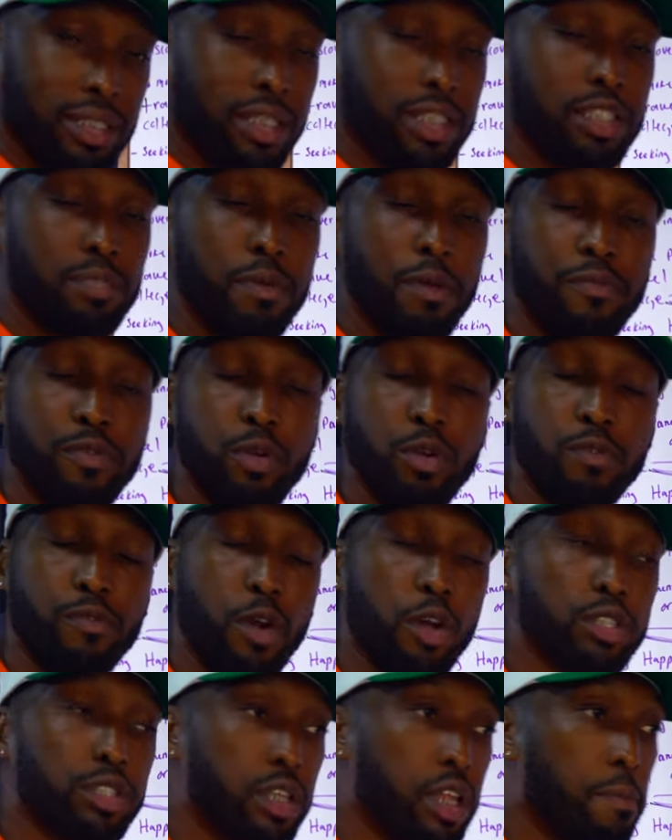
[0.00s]
C. Smith
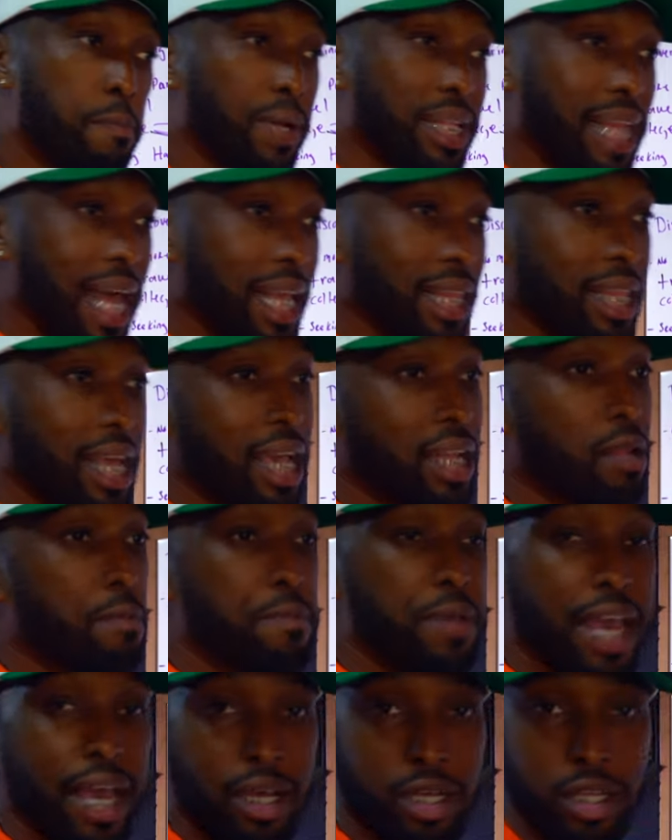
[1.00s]
University, but that landed
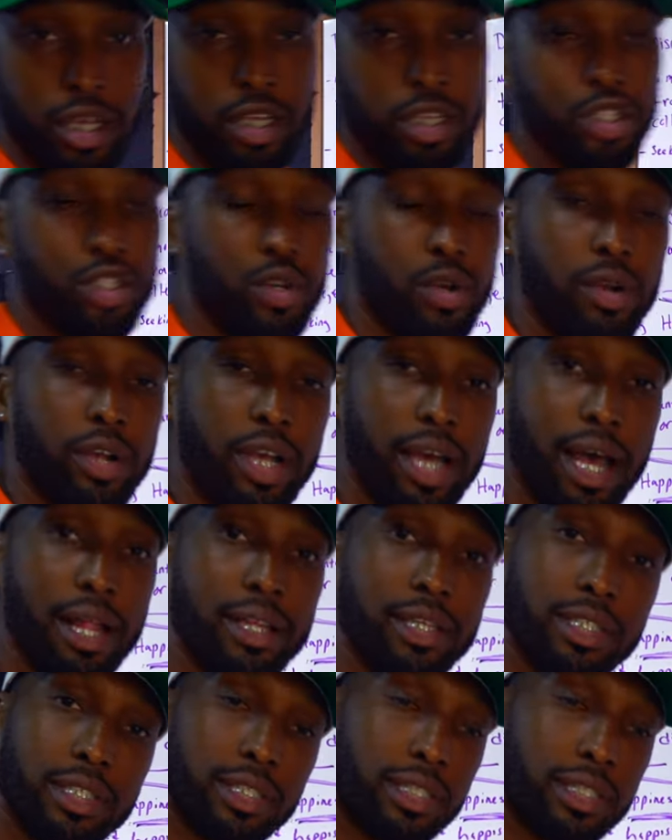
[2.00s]
me at Clinton Junior College in